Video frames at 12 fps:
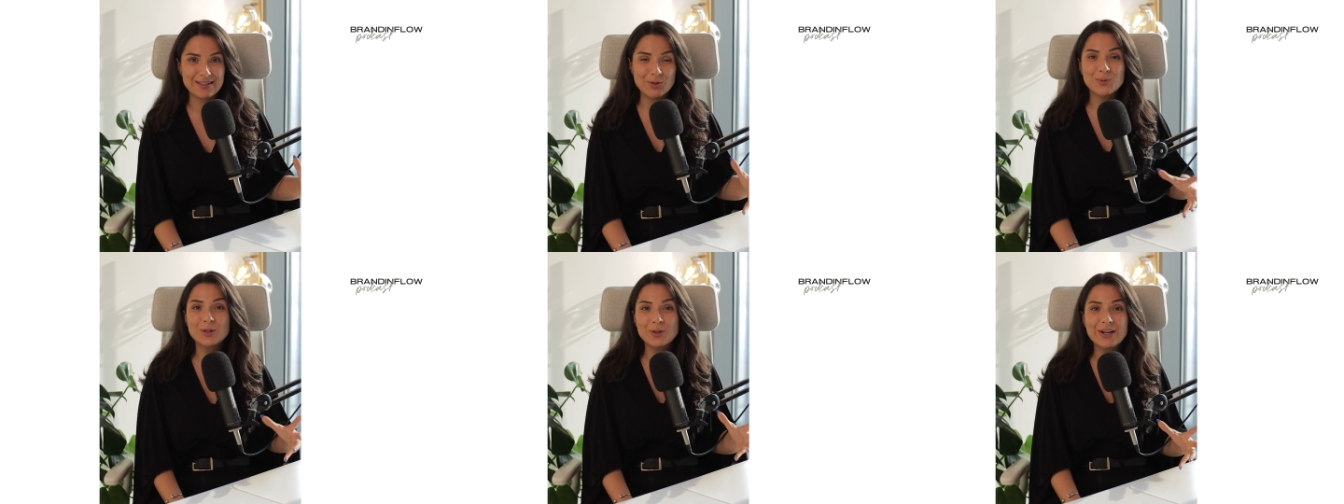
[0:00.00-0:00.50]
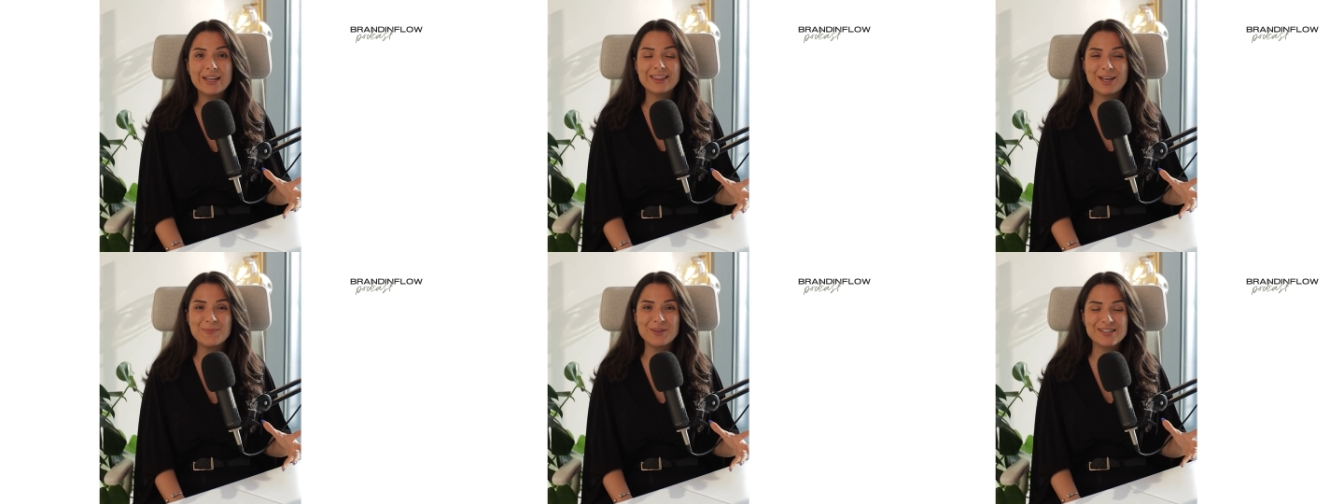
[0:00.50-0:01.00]
you would look at
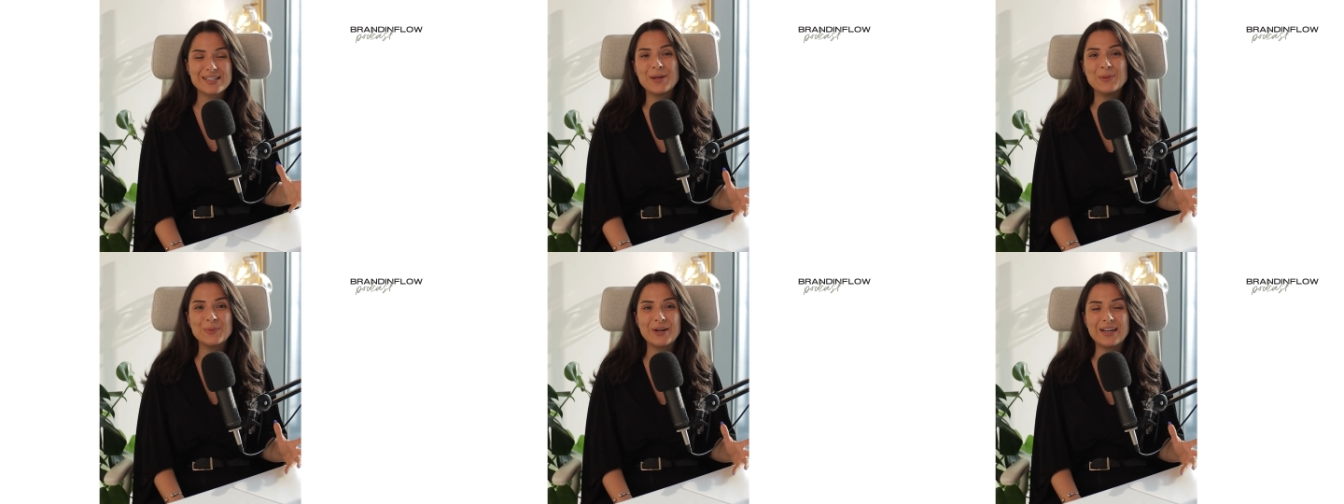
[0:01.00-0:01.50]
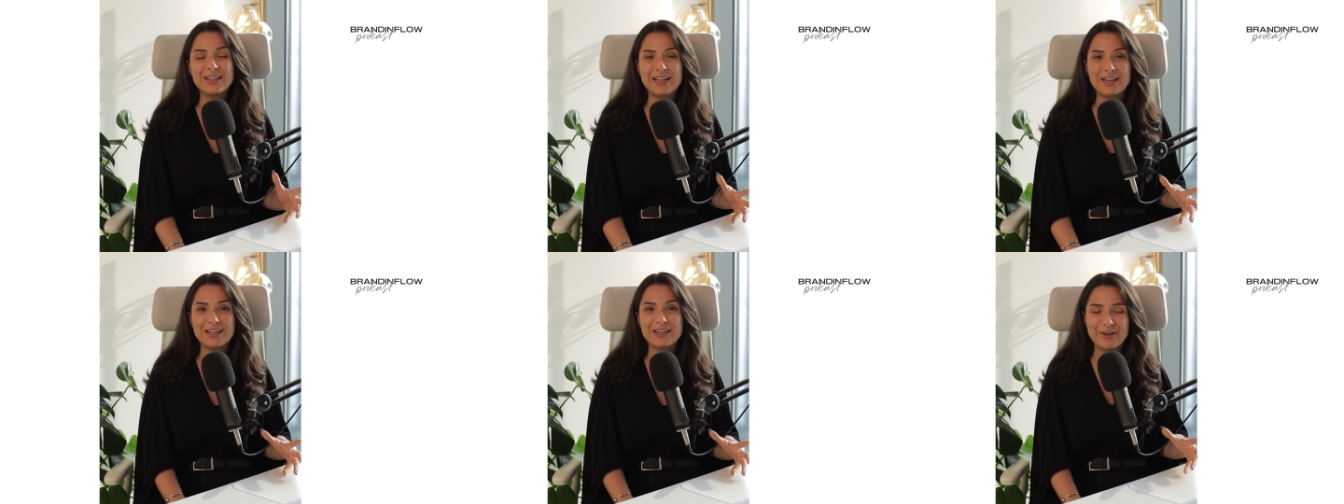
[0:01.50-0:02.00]
them the same way like